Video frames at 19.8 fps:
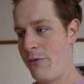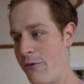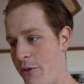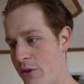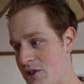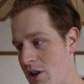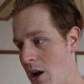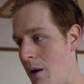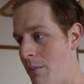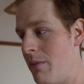For
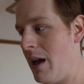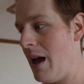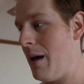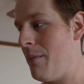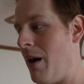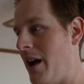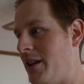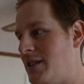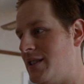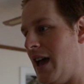some, it
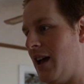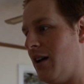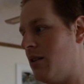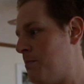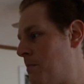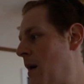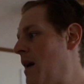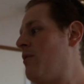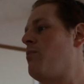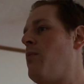might
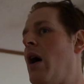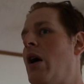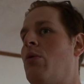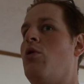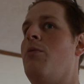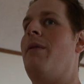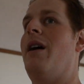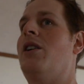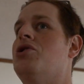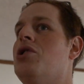take, my
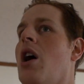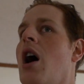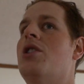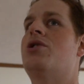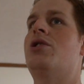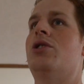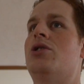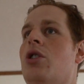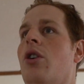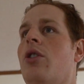roommate
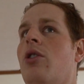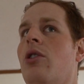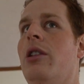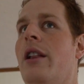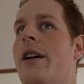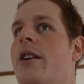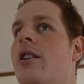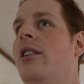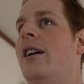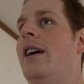Josh, it took
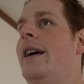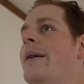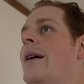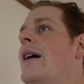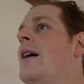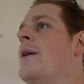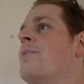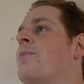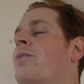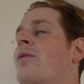
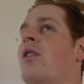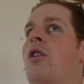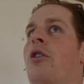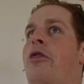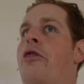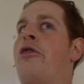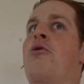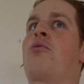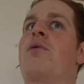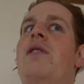literally
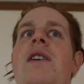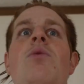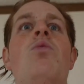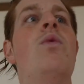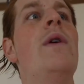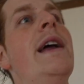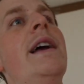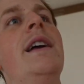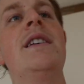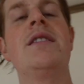3
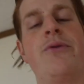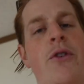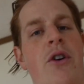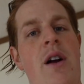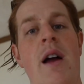weeks for